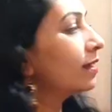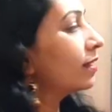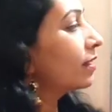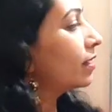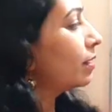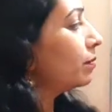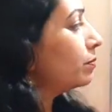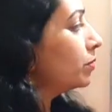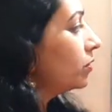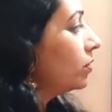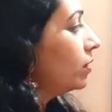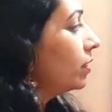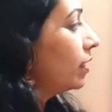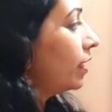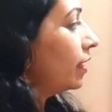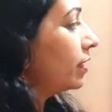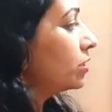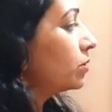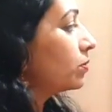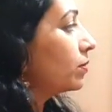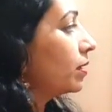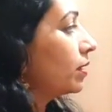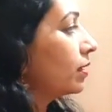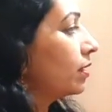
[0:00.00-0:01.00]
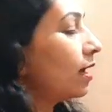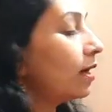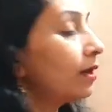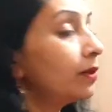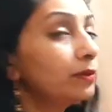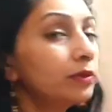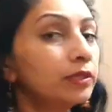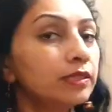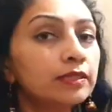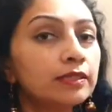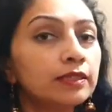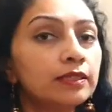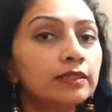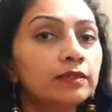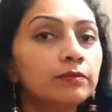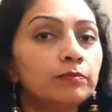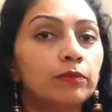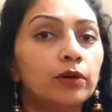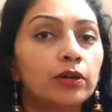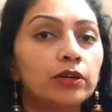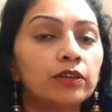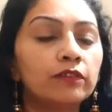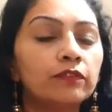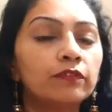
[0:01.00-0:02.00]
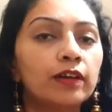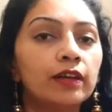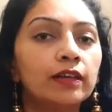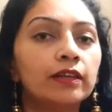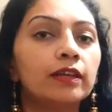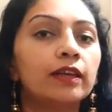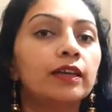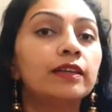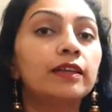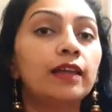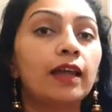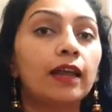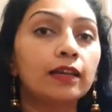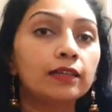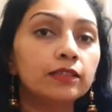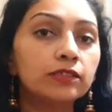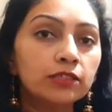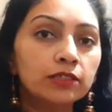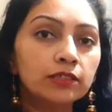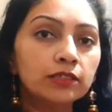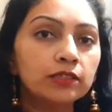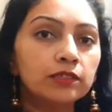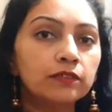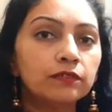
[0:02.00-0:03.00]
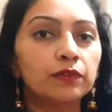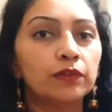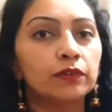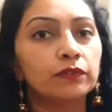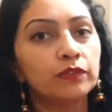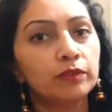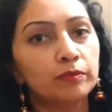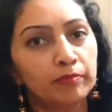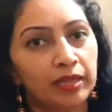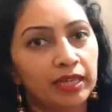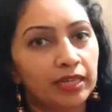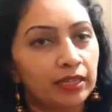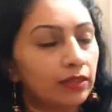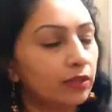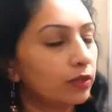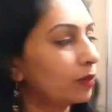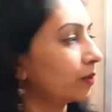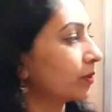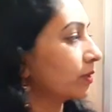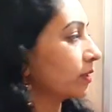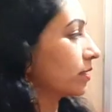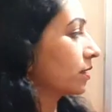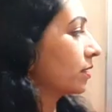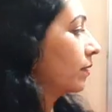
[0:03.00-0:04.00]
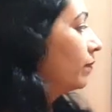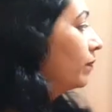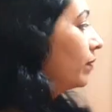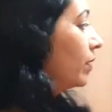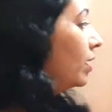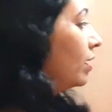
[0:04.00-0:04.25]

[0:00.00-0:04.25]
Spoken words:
Come to the next one. How does it modify an adjective of the main clause?